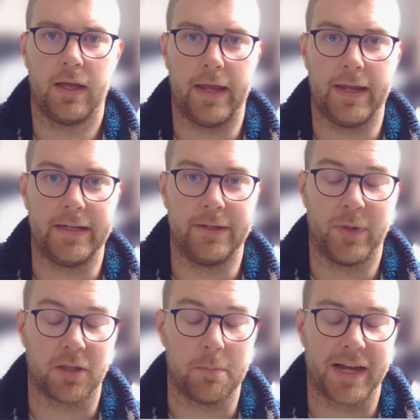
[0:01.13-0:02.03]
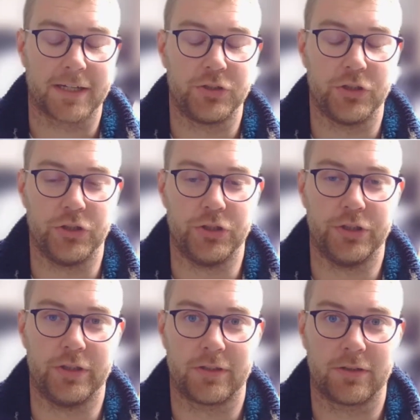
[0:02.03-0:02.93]
Hey, welcome back
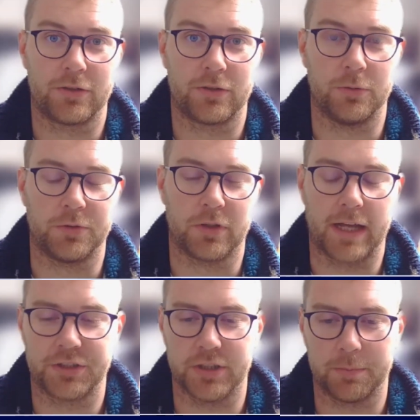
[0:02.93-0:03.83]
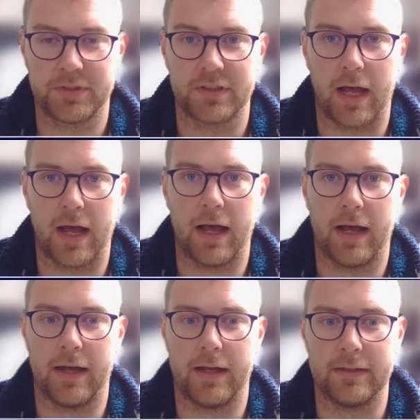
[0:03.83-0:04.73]
to Coastal Catch-Ups
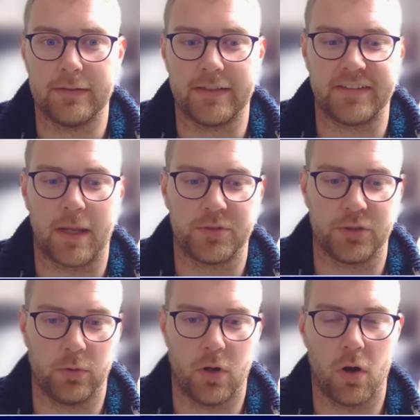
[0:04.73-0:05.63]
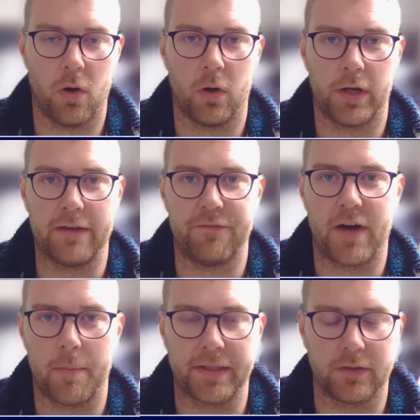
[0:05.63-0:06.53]
and this episode on
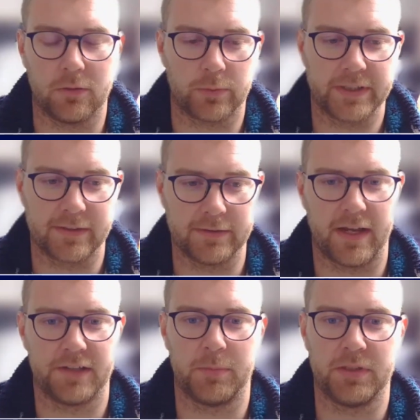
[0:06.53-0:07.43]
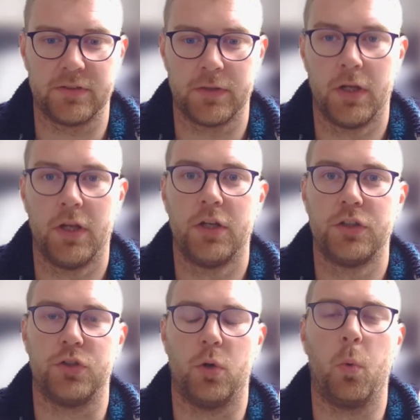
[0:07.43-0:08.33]
environmental risk assessments.
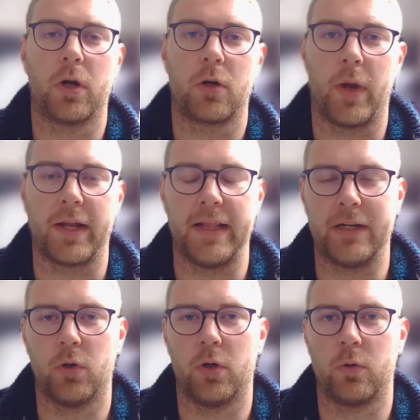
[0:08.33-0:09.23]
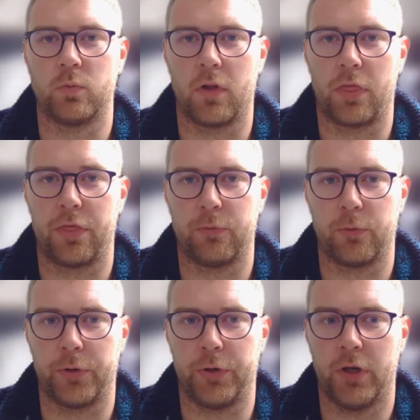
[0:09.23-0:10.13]
So we're quickly going to run
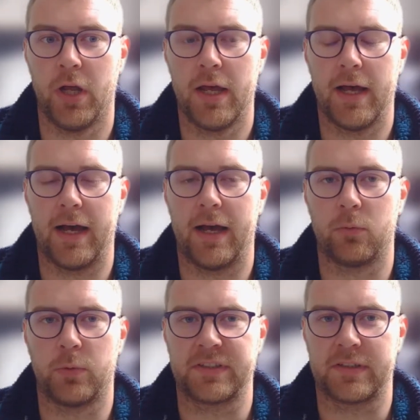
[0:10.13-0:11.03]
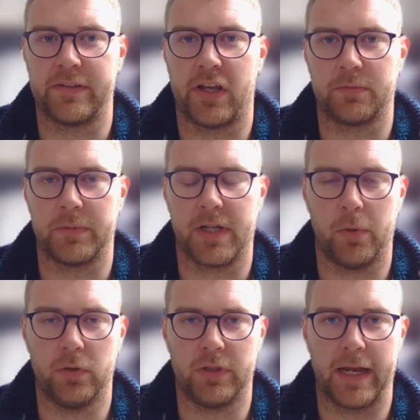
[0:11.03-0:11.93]
through a risk assessment I
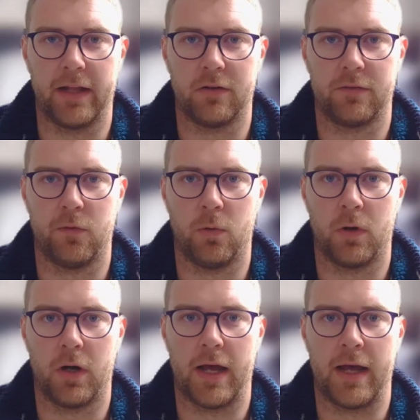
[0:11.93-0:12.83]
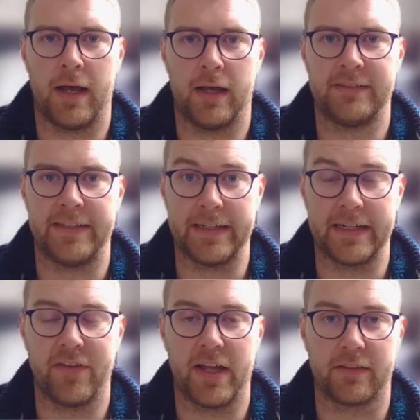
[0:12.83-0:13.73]
pulled together for a sailing
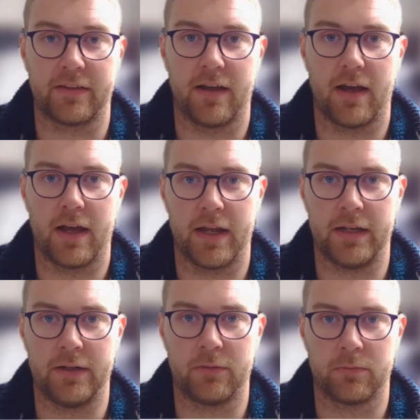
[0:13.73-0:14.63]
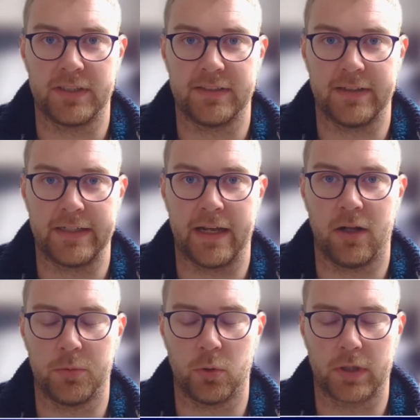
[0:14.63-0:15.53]
event I recently
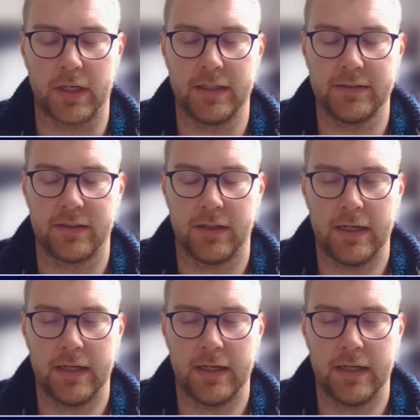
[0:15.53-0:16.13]
helped organise.